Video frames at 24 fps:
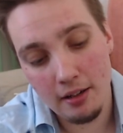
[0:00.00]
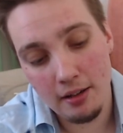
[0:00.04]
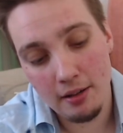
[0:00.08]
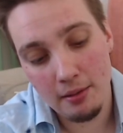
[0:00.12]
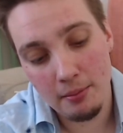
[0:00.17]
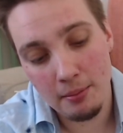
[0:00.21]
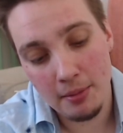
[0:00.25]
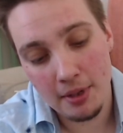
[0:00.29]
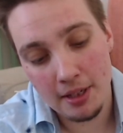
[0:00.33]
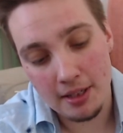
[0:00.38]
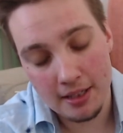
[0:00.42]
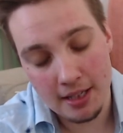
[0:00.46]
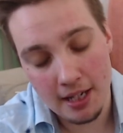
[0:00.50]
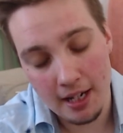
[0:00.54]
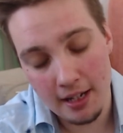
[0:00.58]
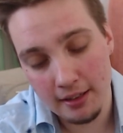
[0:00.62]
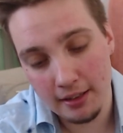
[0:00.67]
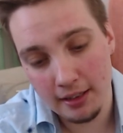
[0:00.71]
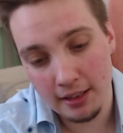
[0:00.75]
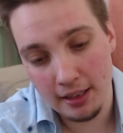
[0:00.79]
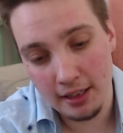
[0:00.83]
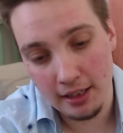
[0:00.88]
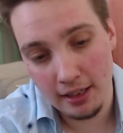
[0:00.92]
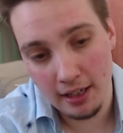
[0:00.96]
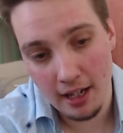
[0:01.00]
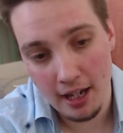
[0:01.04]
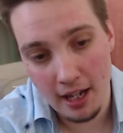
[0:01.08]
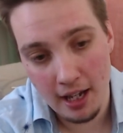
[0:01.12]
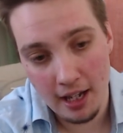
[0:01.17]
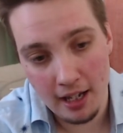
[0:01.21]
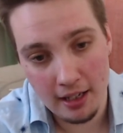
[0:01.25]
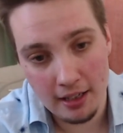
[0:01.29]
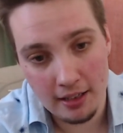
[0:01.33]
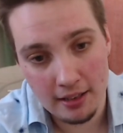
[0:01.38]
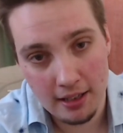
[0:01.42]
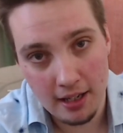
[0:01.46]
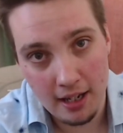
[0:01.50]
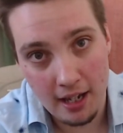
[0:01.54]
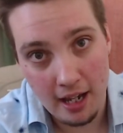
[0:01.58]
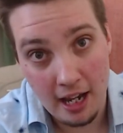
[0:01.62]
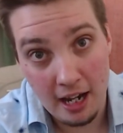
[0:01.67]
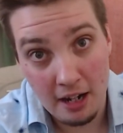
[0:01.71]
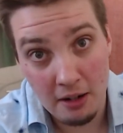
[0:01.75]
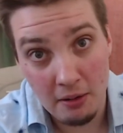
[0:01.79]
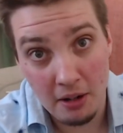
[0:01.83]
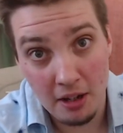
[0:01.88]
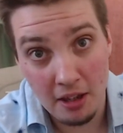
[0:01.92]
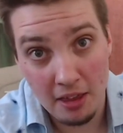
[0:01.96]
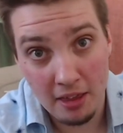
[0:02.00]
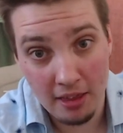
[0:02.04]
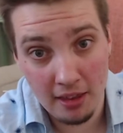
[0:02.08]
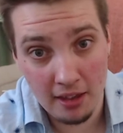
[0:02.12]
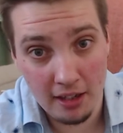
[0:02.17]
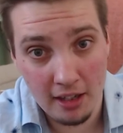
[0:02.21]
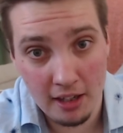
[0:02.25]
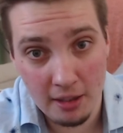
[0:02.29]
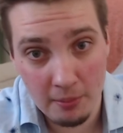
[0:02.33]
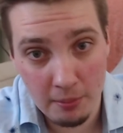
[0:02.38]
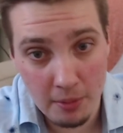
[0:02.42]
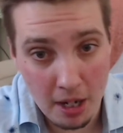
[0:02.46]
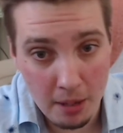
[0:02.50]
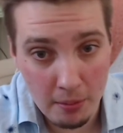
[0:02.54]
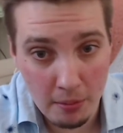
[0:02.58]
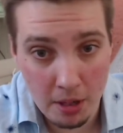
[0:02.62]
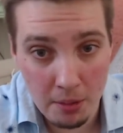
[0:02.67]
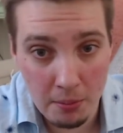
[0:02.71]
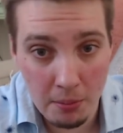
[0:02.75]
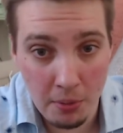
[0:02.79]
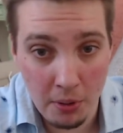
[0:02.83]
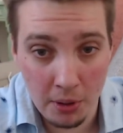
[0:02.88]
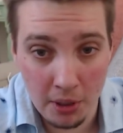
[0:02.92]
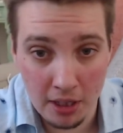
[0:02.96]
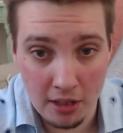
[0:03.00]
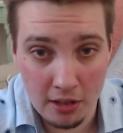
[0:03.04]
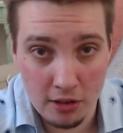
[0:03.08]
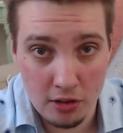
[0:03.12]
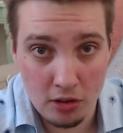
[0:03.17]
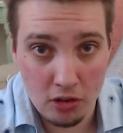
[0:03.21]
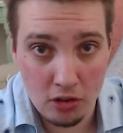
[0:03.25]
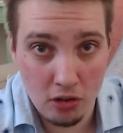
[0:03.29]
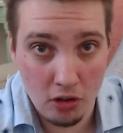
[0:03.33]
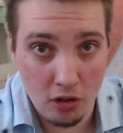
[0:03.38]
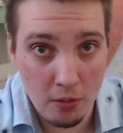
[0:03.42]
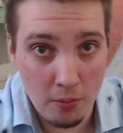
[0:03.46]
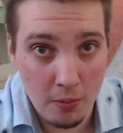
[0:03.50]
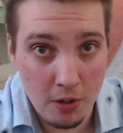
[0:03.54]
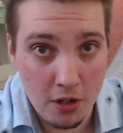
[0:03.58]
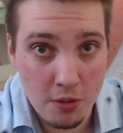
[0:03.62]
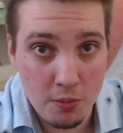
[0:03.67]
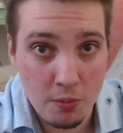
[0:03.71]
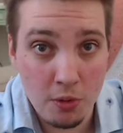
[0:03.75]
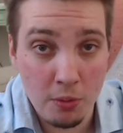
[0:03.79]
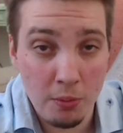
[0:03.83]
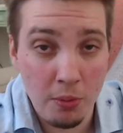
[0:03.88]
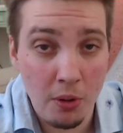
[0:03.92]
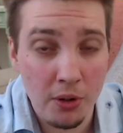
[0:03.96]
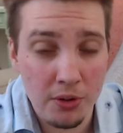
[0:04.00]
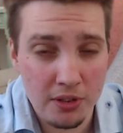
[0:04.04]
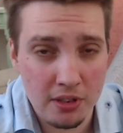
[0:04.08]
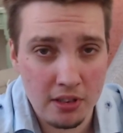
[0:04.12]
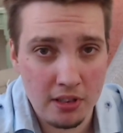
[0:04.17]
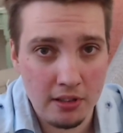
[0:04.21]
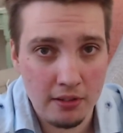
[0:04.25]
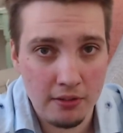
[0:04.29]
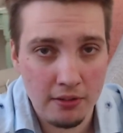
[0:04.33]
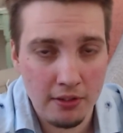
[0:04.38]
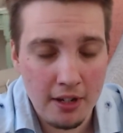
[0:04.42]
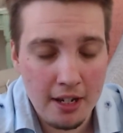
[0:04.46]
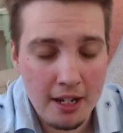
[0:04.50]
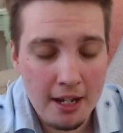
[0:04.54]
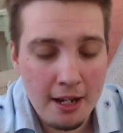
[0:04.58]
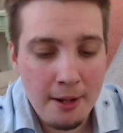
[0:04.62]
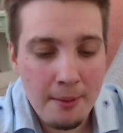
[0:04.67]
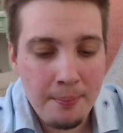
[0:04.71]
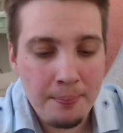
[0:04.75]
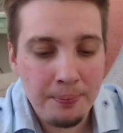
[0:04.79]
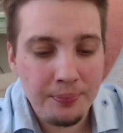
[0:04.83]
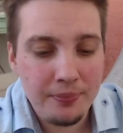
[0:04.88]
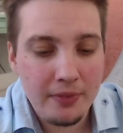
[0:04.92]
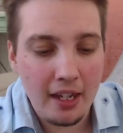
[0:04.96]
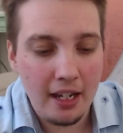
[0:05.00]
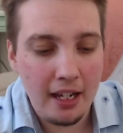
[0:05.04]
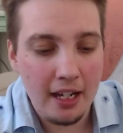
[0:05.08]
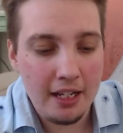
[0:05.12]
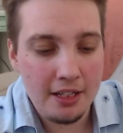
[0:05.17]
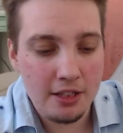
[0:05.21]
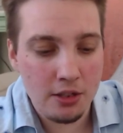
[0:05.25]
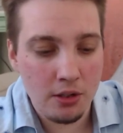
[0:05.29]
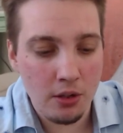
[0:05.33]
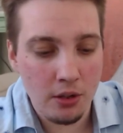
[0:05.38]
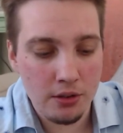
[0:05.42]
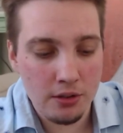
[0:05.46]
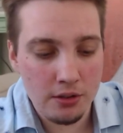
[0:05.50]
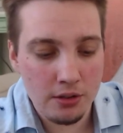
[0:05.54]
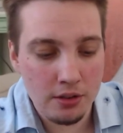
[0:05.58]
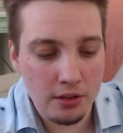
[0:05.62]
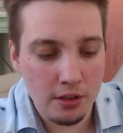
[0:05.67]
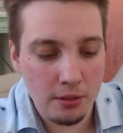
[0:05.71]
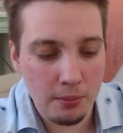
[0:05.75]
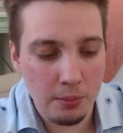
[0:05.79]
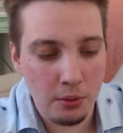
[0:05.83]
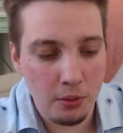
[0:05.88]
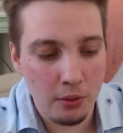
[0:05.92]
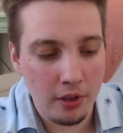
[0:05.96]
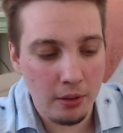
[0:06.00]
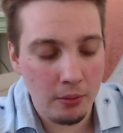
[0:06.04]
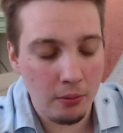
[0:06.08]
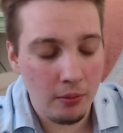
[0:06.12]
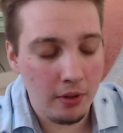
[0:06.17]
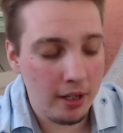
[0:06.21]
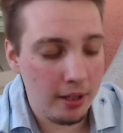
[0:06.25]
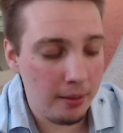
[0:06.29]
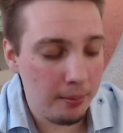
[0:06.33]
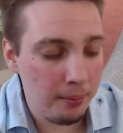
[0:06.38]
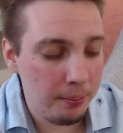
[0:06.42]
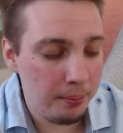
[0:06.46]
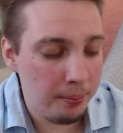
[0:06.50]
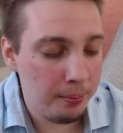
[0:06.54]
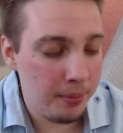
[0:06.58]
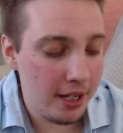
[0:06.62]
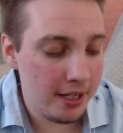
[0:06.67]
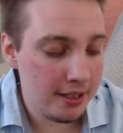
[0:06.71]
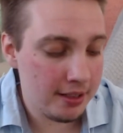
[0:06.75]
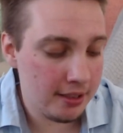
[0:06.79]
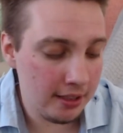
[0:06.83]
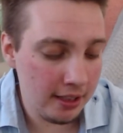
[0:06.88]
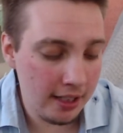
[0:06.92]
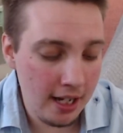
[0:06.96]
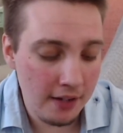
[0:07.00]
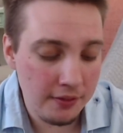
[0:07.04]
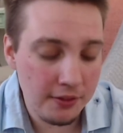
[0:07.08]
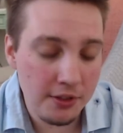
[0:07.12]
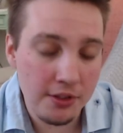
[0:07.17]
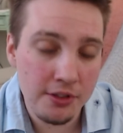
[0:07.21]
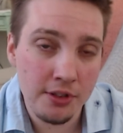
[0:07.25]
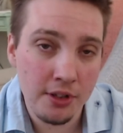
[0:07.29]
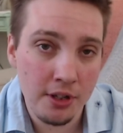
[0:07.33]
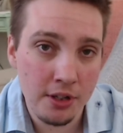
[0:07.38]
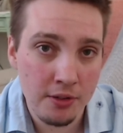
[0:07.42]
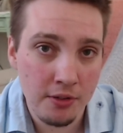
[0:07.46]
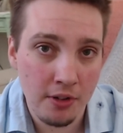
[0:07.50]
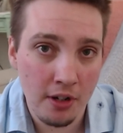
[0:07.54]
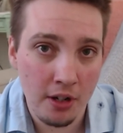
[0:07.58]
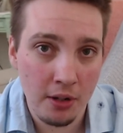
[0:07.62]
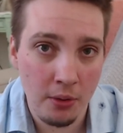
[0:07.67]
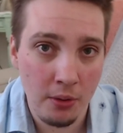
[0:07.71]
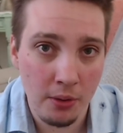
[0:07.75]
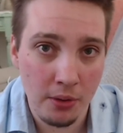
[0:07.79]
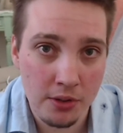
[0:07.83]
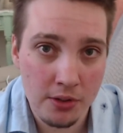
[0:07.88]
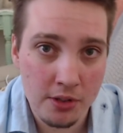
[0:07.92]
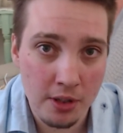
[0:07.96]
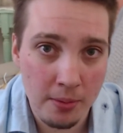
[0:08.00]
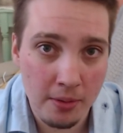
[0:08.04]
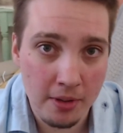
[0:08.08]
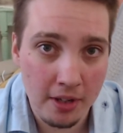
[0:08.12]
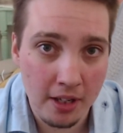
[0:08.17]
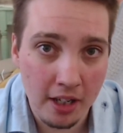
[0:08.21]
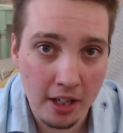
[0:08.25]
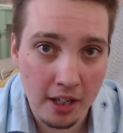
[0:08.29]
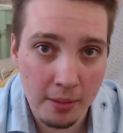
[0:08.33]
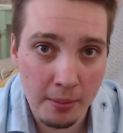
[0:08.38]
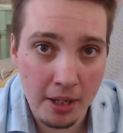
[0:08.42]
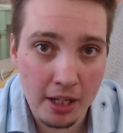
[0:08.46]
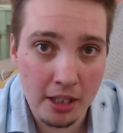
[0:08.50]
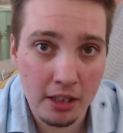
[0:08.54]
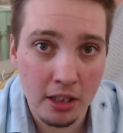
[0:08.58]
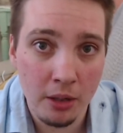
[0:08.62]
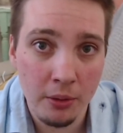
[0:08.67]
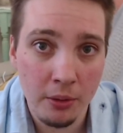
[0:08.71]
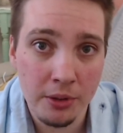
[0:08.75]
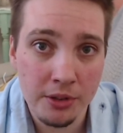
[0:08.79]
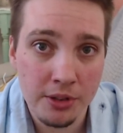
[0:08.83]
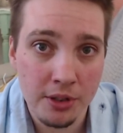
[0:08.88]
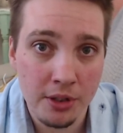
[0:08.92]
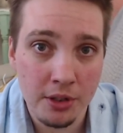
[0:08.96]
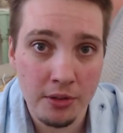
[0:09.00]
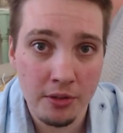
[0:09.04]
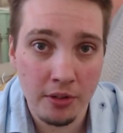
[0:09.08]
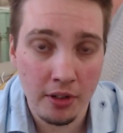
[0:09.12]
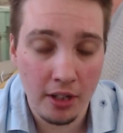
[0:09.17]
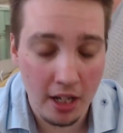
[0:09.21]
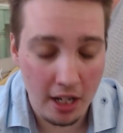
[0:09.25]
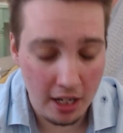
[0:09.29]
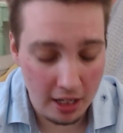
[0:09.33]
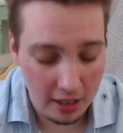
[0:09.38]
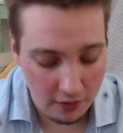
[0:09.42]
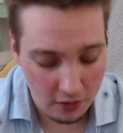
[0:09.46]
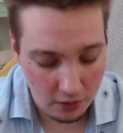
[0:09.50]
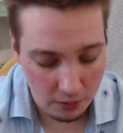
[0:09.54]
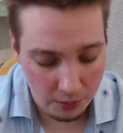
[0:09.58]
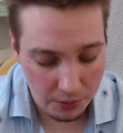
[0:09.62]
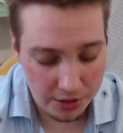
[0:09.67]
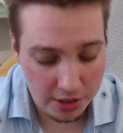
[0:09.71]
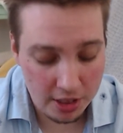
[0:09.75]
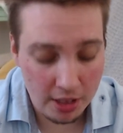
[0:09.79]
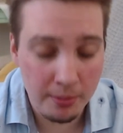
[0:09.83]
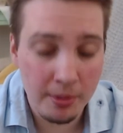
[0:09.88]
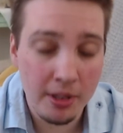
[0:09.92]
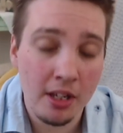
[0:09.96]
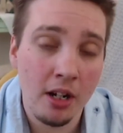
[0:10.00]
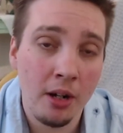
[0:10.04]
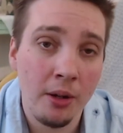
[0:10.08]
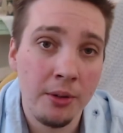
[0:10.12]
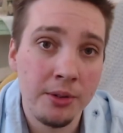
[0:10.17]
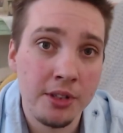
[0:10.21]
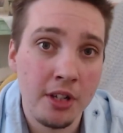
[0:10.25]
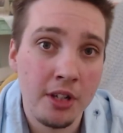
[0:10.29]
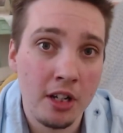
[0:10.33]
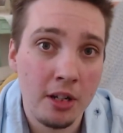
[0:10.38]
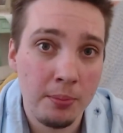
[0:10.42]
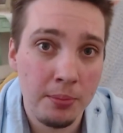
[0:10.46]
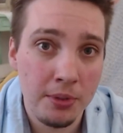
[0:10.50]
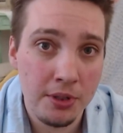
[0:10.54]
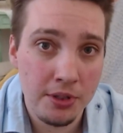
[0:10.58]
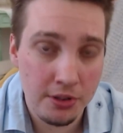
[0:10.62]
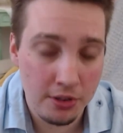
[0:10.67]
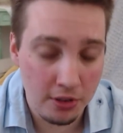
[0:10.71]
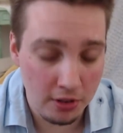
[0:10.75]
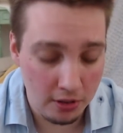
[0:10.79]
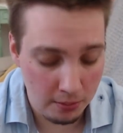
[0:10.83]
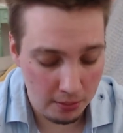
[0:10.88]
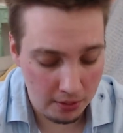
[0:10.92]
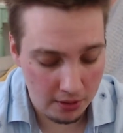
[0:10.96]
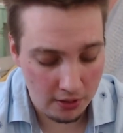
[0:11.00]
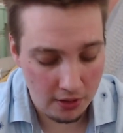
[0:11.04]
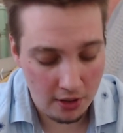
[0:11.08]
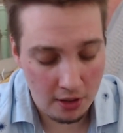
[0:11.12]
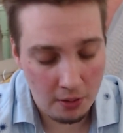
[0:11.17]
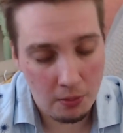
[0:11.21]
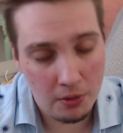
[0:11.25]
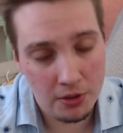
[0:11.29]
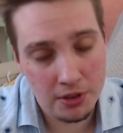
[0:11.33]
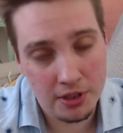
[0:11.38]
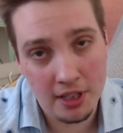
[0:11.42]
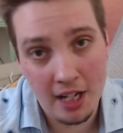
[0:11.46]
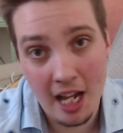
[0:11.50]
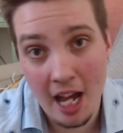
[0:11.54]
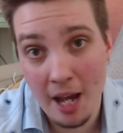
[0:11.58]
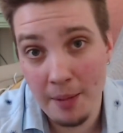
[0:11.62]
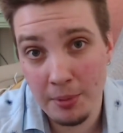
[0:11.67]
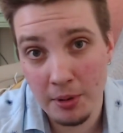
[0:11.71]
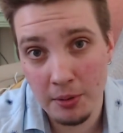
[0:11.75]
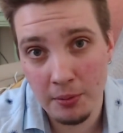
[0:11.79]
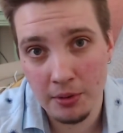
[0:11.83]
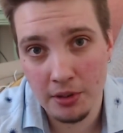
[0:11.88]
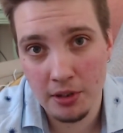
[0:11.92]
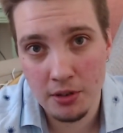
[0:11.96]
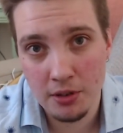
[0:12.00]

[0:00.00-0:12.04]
mentality and how I think about my body is so much more positive. It's gotten to the point where basically after surgery, I couldn't stop thinking about lower surgery and if it was something that I was going to pursue, because I wasn't happy with the